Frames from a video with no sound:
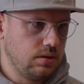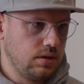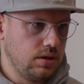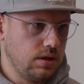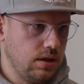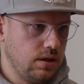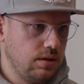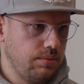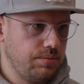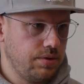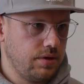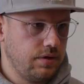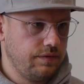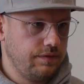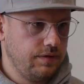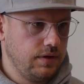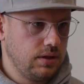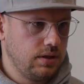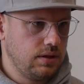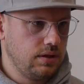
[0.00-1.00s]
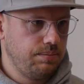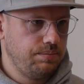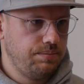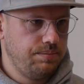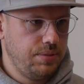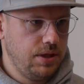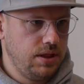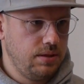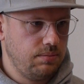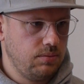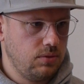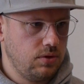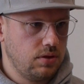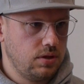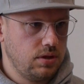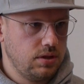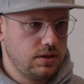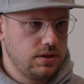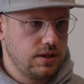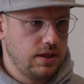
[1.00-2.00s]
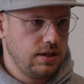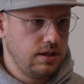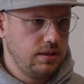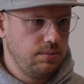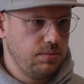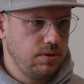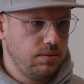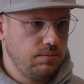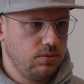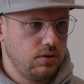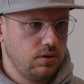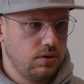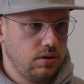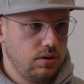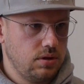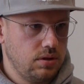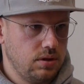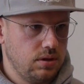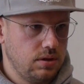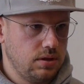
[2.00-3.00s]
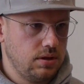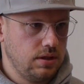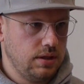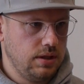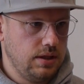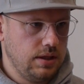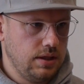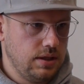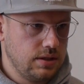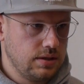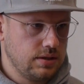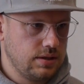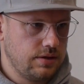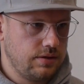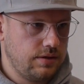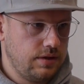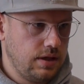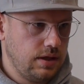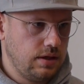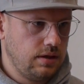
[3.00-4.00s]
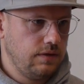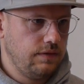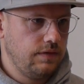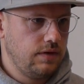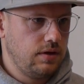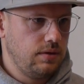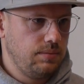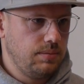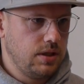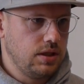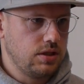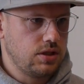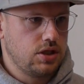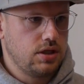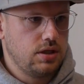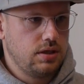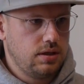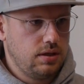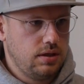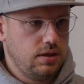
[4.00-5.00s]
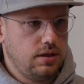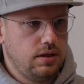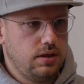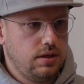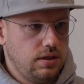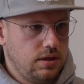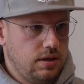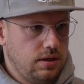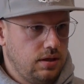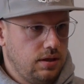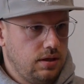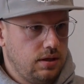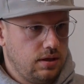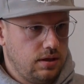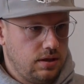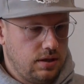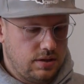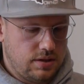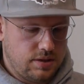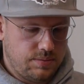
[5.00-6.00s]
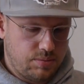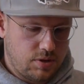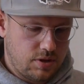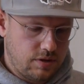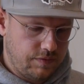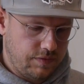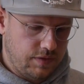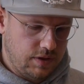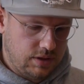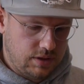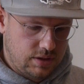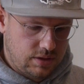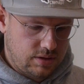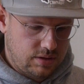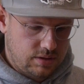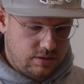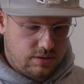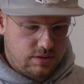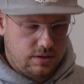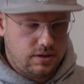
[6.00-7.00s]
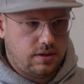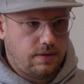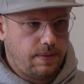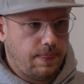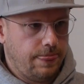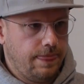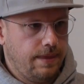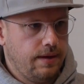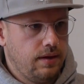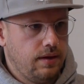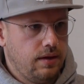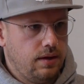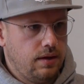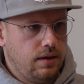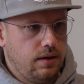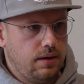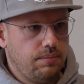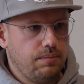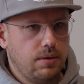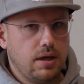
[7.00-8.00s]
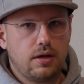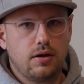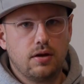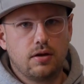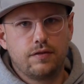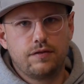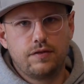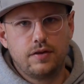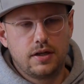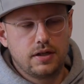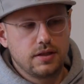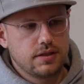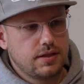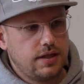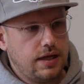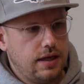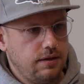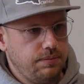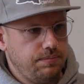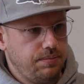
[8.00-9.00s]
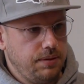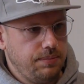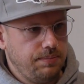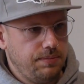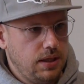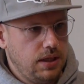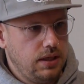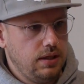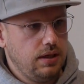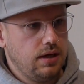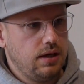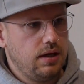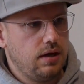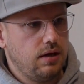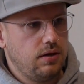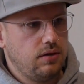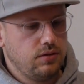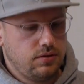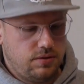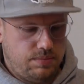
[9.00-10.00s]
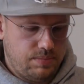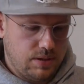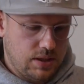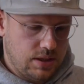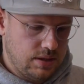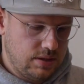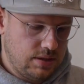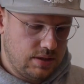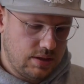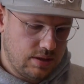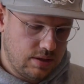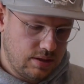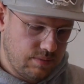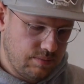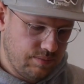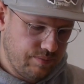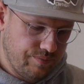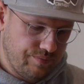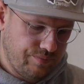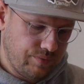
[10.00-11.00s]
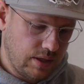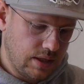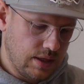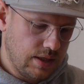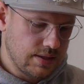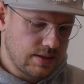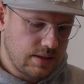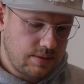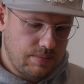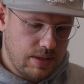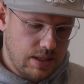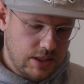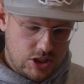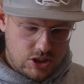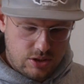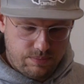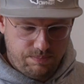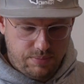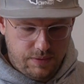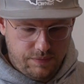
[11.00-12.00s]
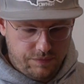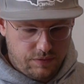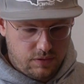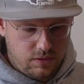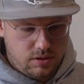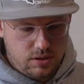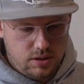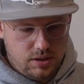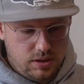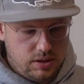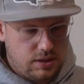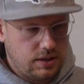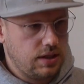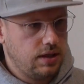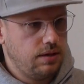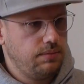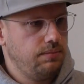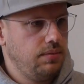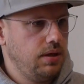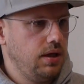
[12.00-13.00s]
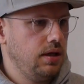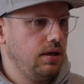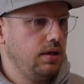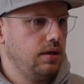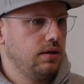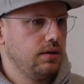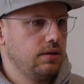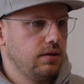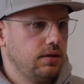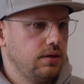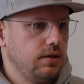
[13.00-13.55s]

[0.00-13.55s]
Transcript: Okay, perfect. A bit more, tiny bit more. Yes, thank you very much. That's perfect. My girlfriend is helping me here out, but as I mentioned before, it can be